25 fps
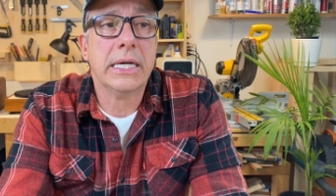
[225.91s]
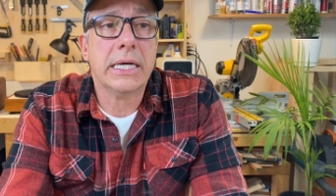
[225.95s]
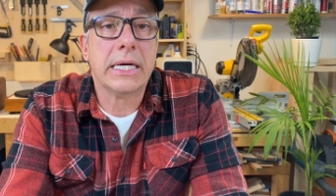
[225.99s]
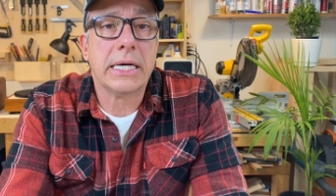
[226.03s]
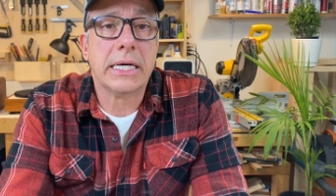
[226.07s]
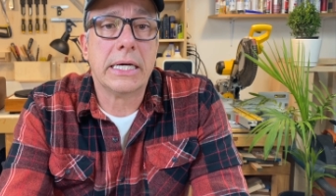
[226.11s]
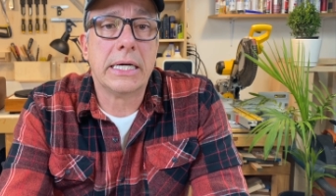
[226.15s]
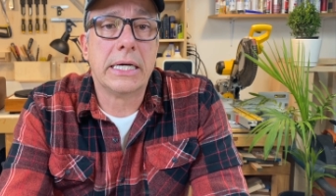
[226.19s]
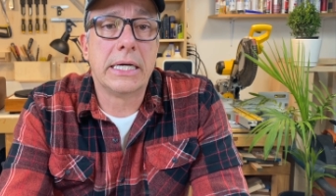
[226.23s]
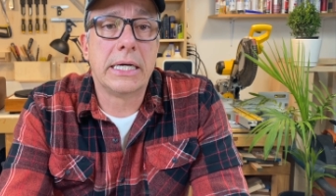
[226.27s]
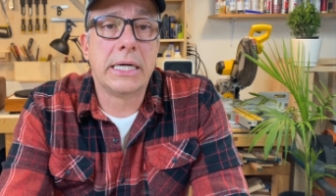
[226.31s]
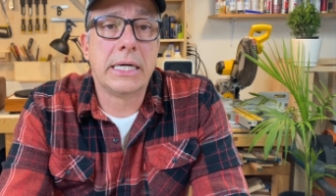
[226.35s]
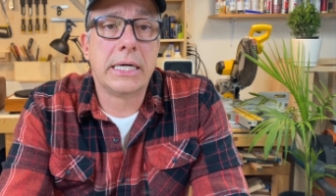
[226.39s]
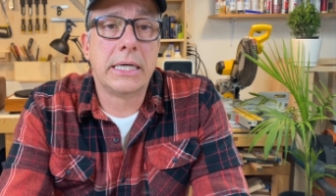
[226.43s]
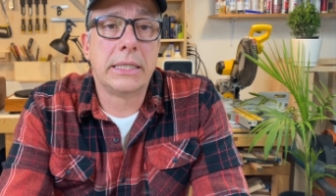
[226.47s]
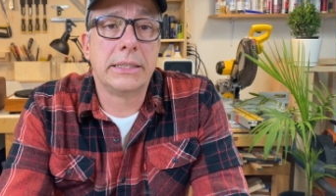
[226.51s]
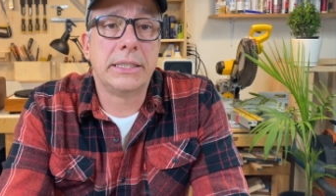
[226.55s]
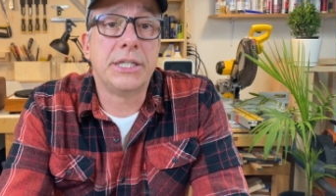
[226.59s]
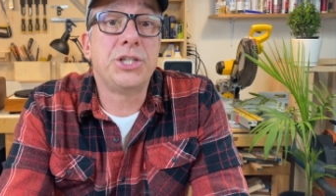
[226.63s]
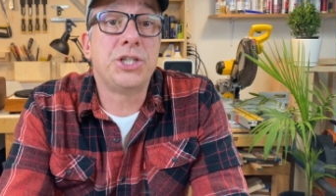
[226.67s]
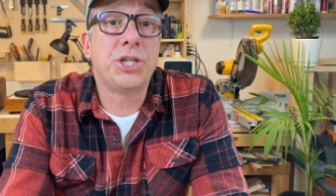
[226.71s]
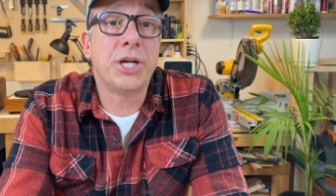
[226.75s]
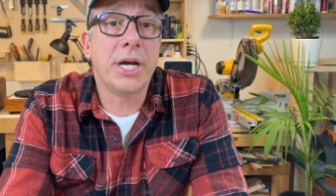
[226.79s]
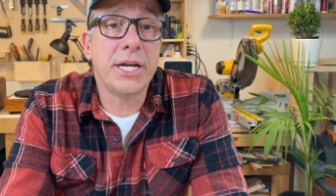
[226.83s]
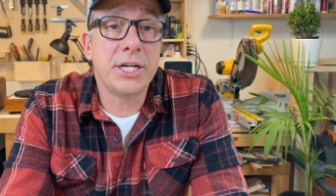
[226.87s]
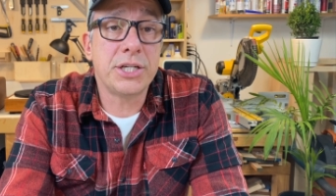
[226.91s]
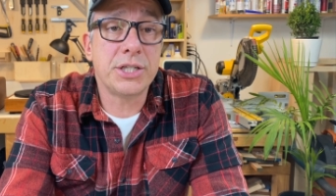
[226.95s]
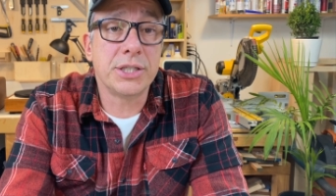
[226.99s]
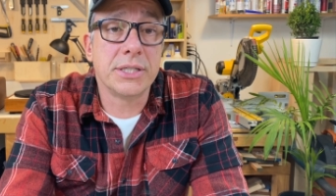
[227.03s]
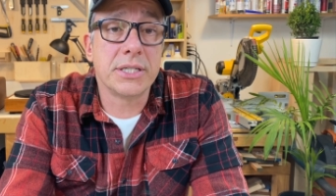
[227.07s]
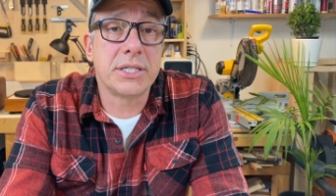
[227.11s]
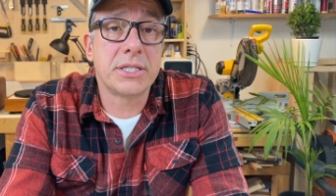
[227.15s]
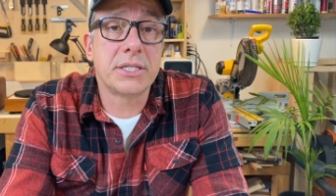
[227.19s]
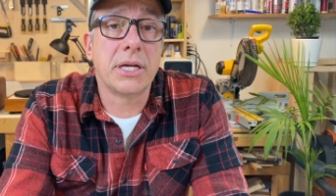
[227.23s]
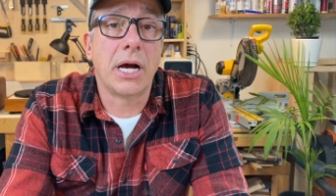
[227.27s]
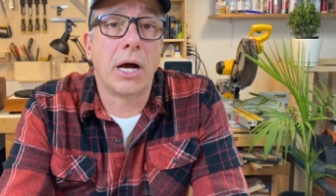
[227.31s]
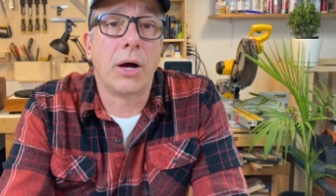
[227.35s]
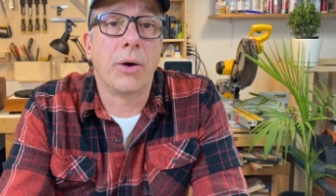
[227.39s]
uh, the change in the
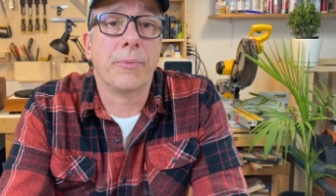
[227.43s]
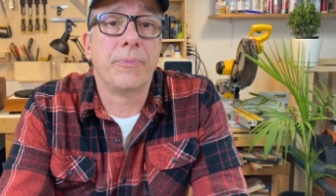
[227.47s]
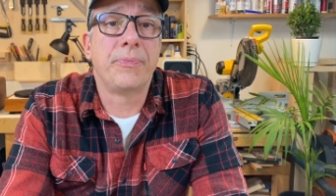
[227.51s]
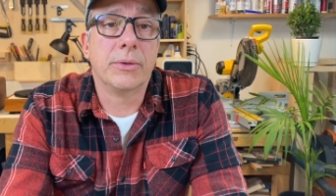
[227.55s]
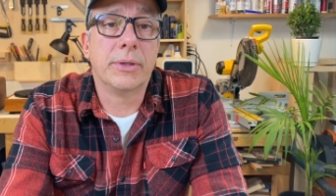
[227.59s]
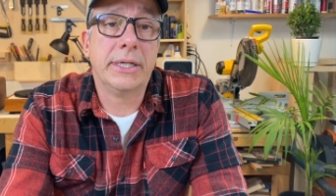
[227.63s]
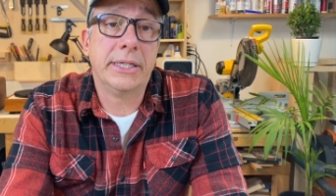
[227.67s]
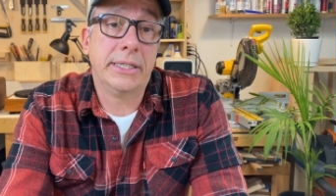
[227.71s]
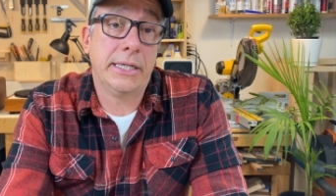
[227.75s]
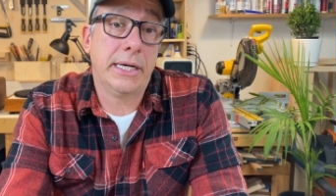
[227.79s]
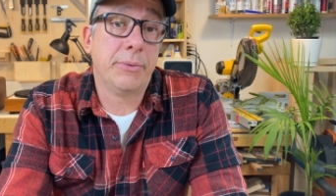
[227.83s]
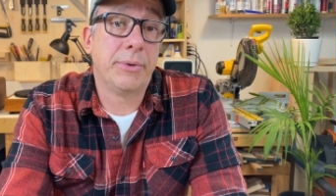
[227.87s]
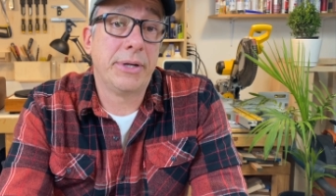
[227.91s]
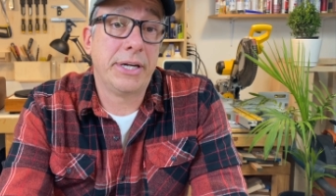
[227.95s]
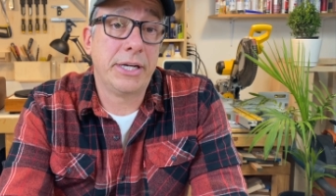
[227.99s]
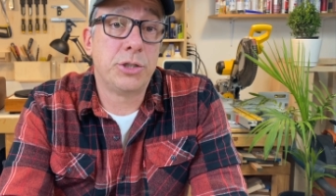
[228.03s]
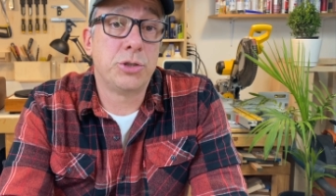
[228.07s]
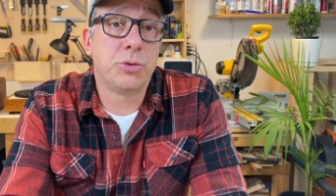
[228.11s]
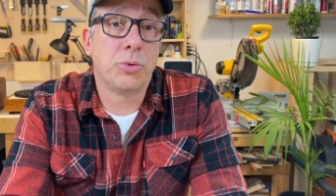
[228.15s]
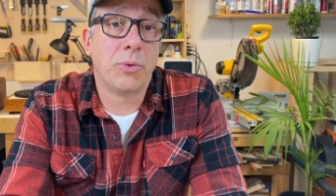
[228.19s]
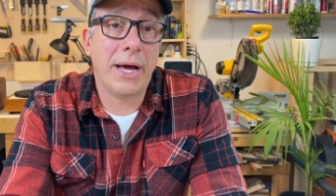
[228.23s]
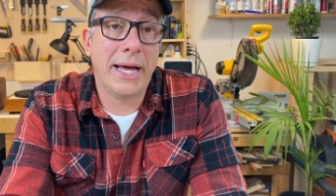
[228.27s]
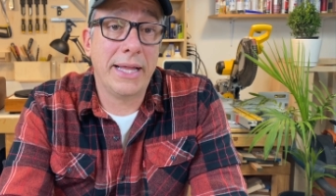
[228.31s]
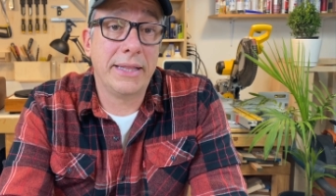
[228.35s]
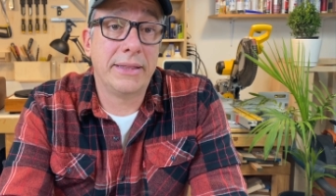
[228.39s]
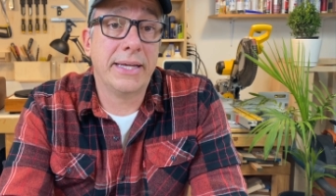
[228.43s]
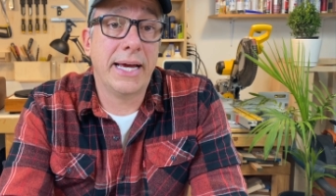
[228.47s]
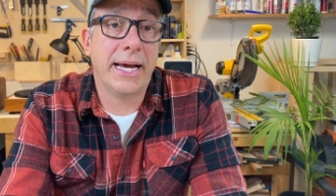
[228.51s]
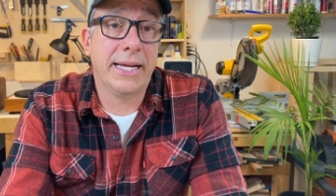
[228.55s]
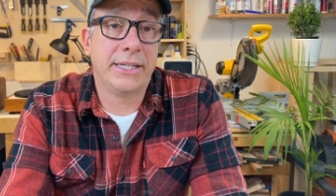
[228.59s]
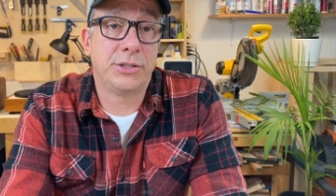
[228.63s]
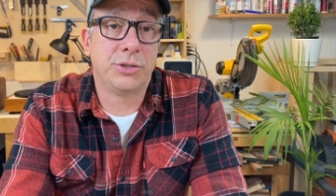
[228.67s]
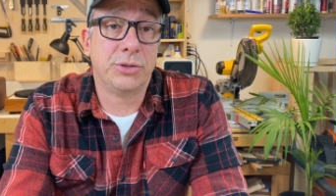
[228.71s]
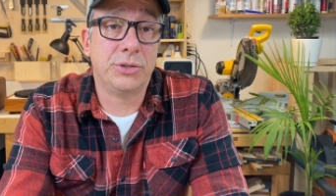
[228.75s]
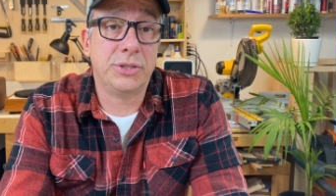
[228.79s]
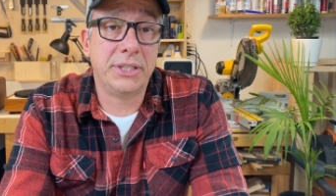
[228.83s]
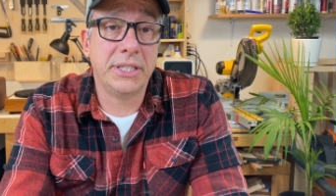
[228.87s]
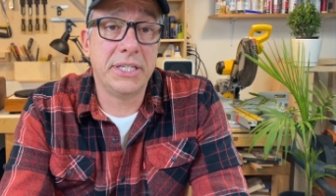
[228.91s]
sound. And I wanted to add that
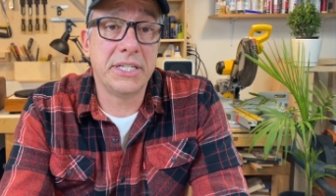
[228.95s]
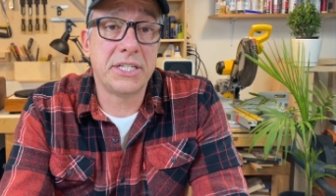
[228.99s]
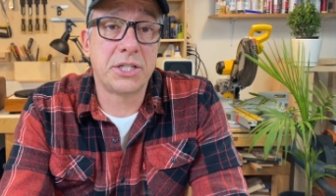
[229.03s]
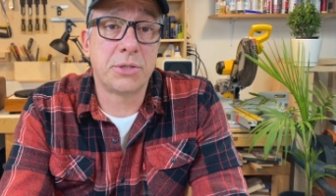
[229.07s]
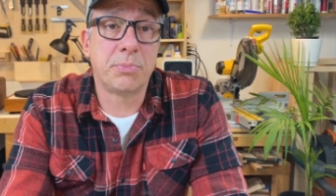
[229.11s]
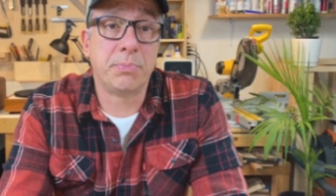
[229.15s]
to this